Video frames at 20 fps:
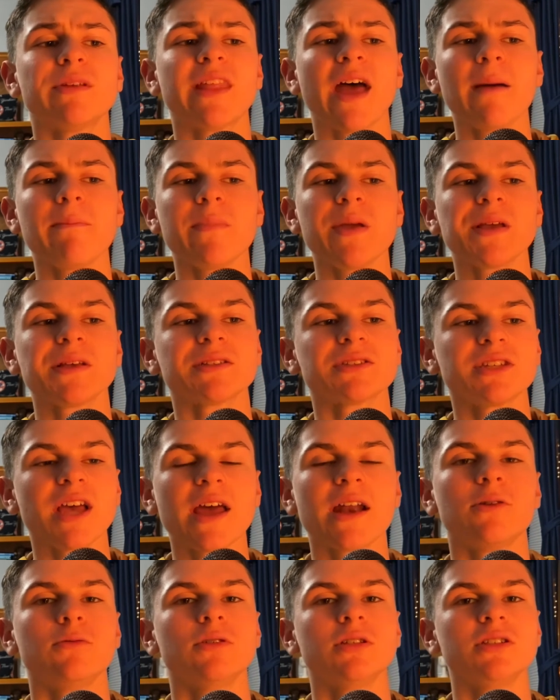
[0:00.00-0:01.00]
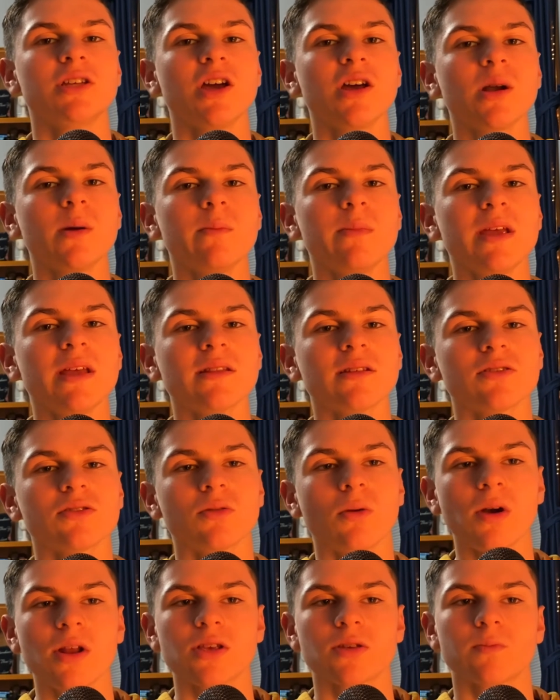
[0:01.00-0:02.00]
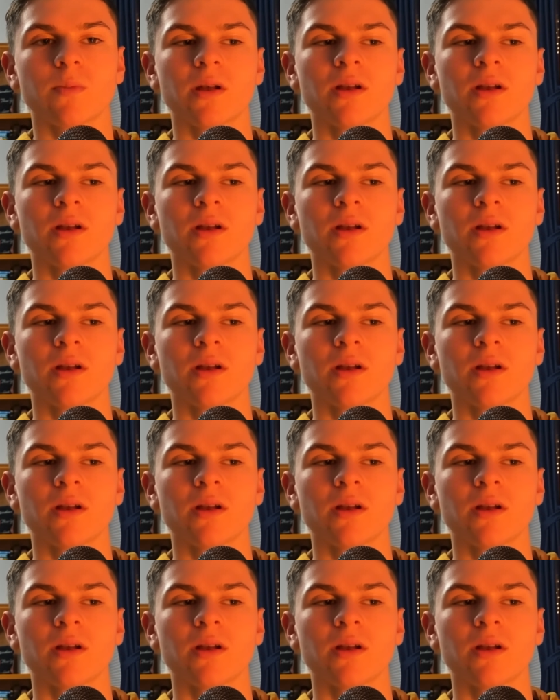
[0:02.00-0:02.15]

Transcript: But that being said, it was gonna be in the 20s.